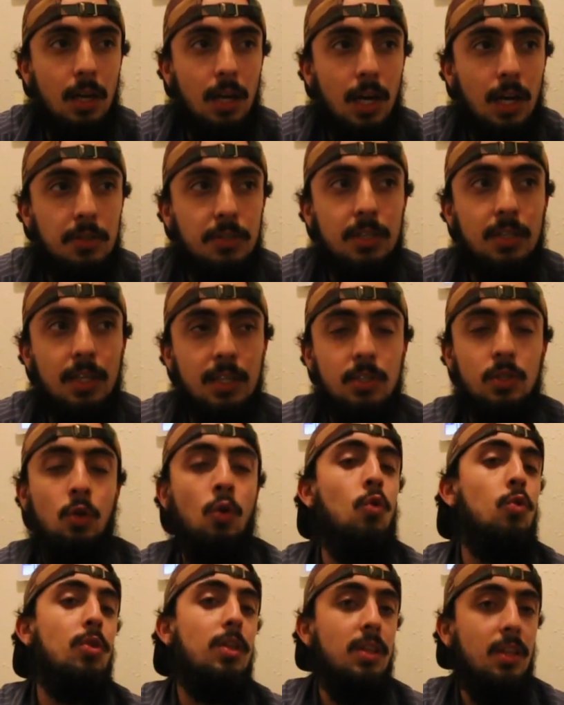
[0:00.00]
I was like, that's
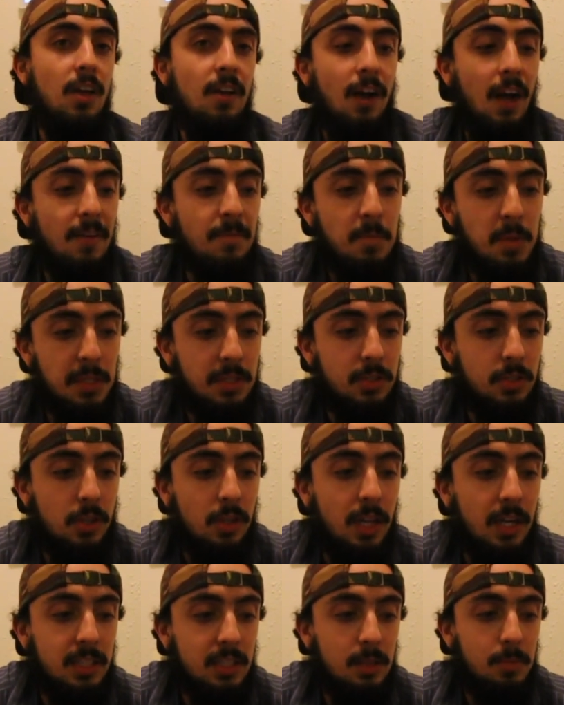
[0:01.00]
cool that I've been
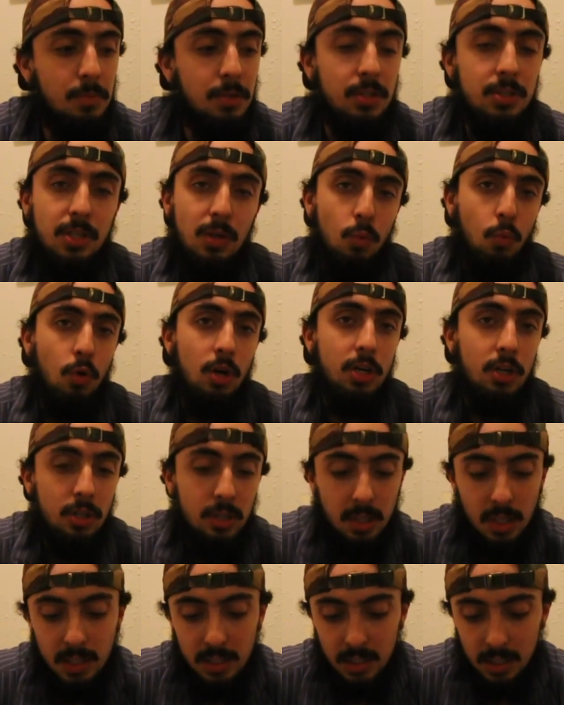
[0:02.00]
selected, but it's like, what
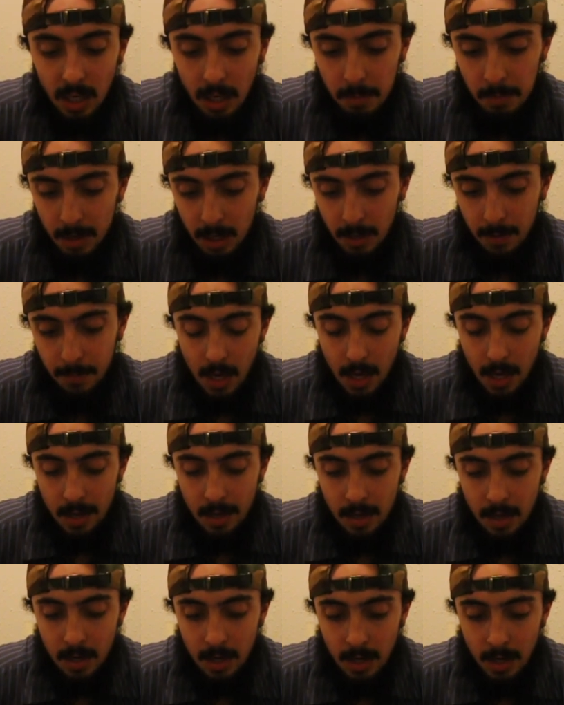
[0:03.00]
could they send me?
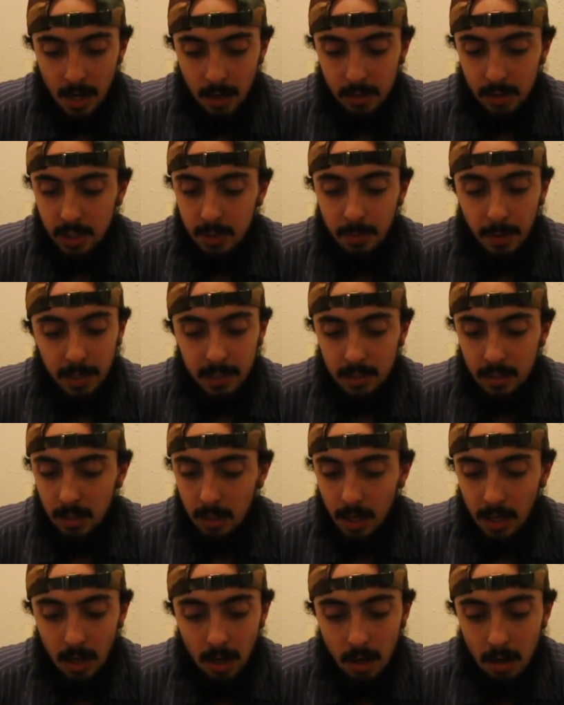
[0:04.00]
And I was just basically
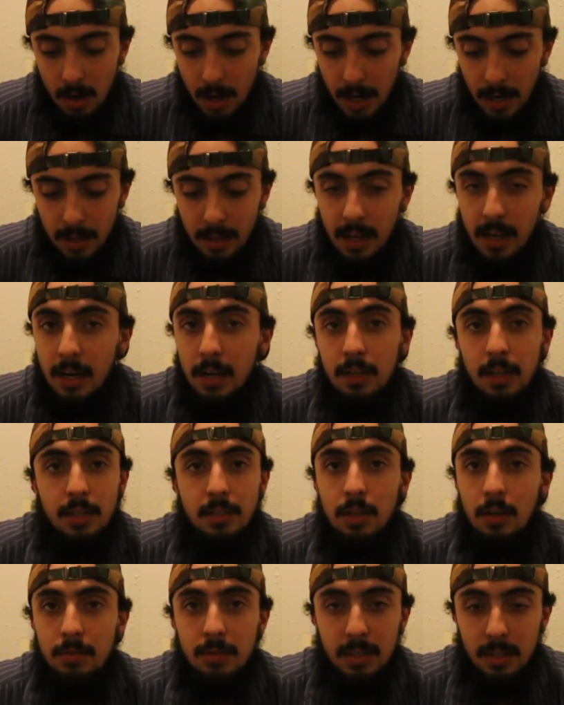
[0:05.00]
like, oh, hey there,
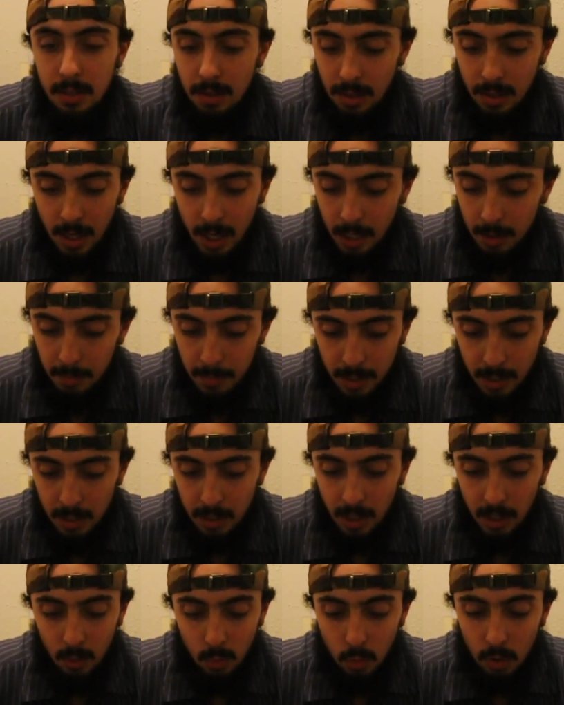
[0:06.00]
like, no need to thank me,
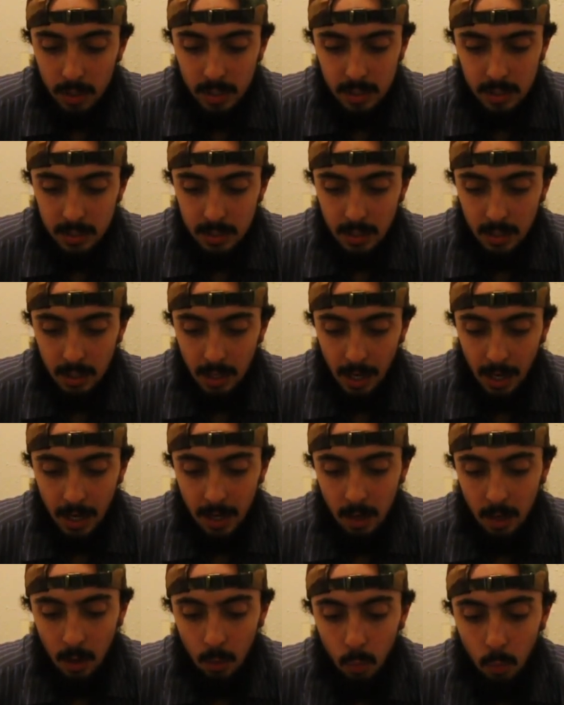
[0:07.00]
like, what is it,
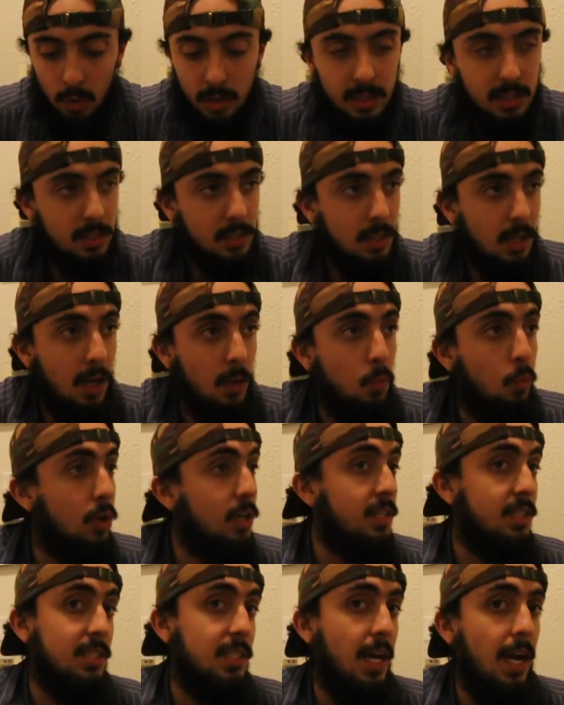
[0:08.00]
and what is
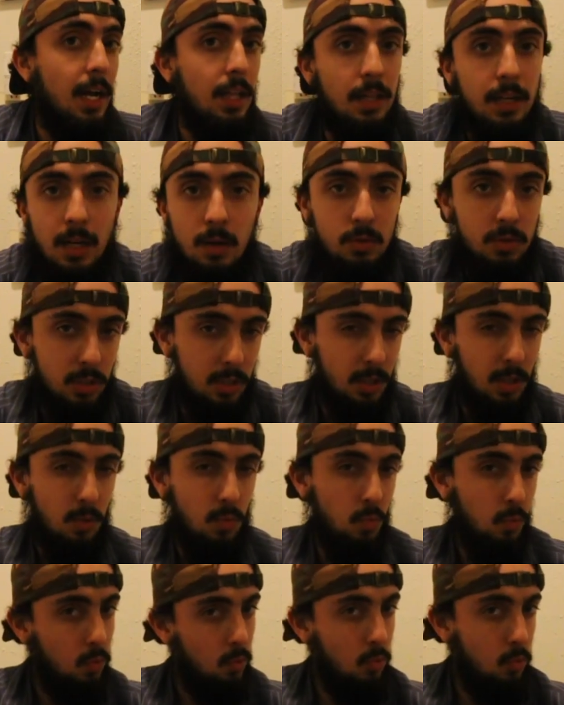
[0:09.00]
that? Like, I was just like,
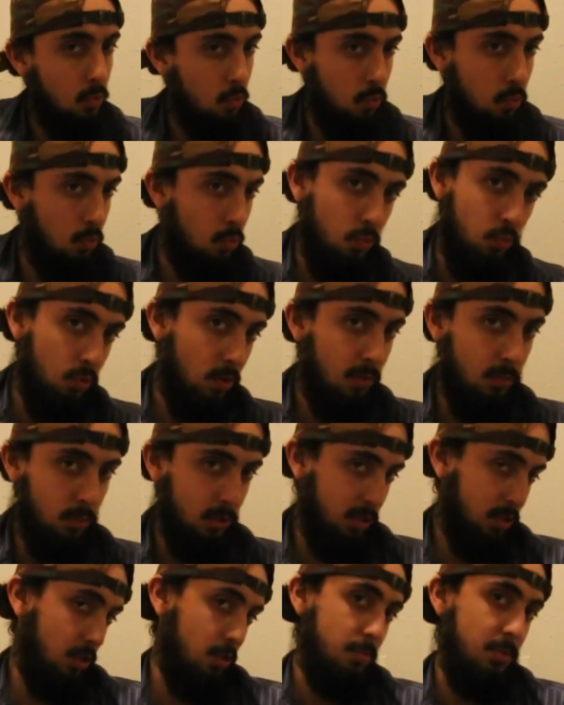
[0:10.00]

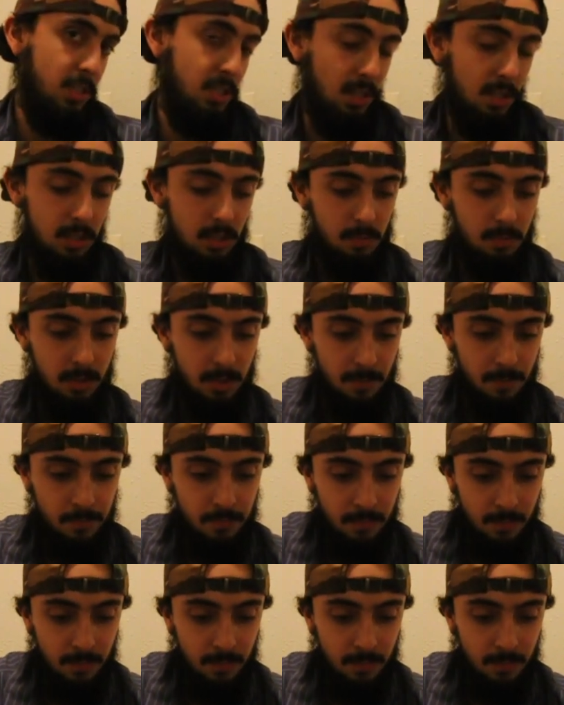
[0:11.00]
what's gonna be sent to me?